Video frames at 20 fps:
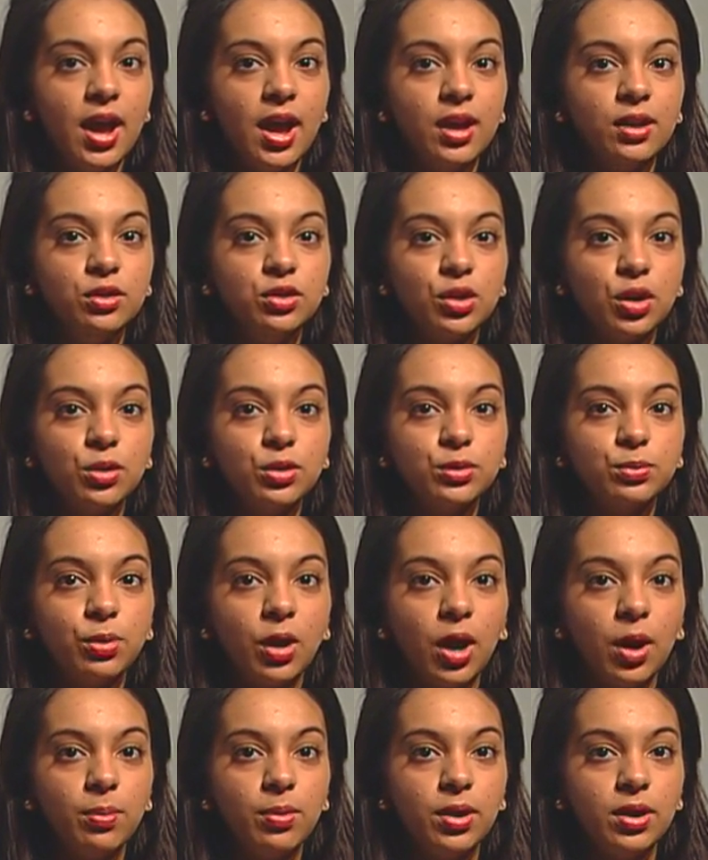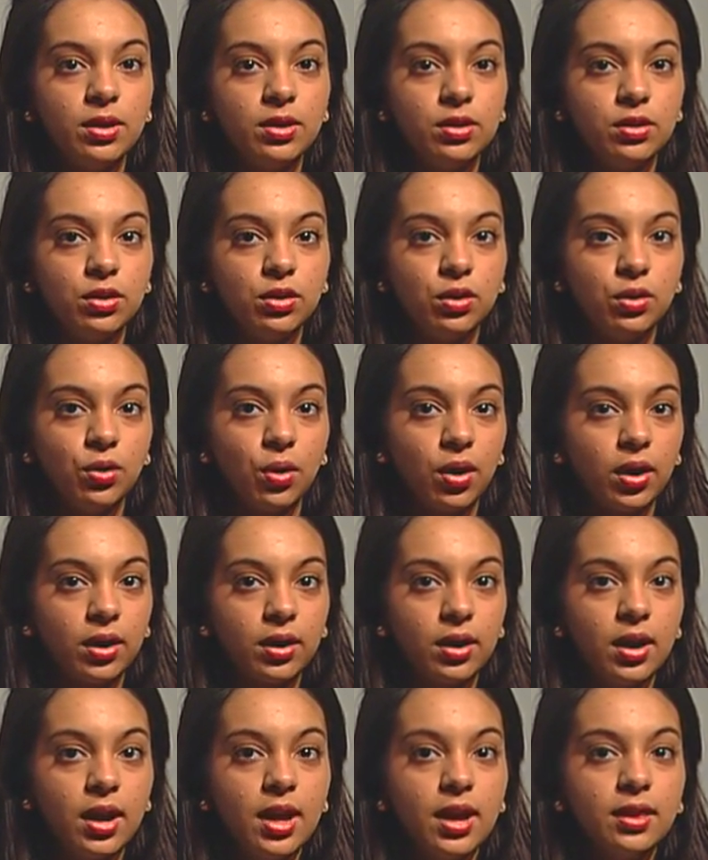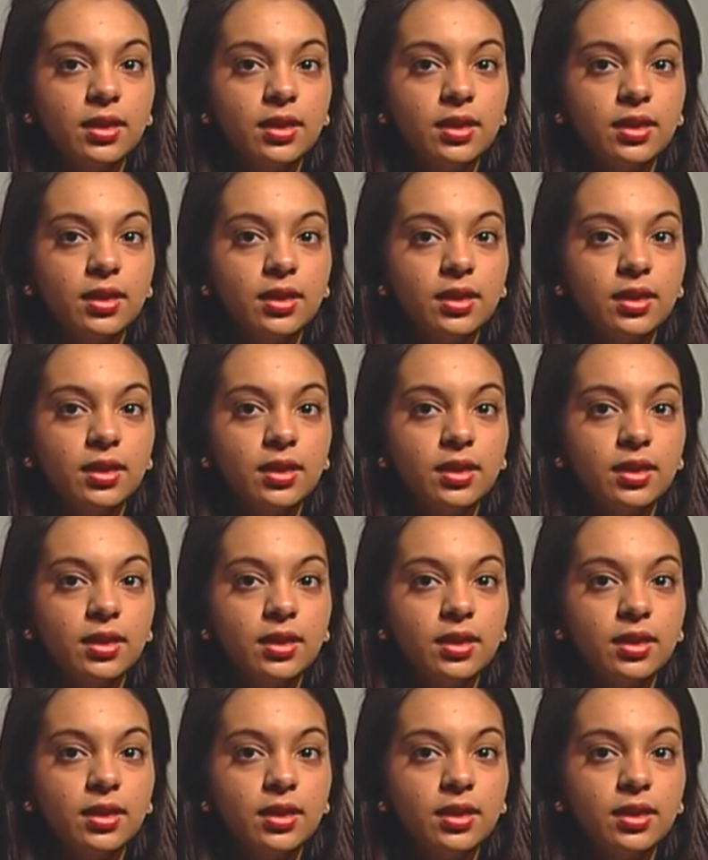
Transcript: and Joe's Pub in New York.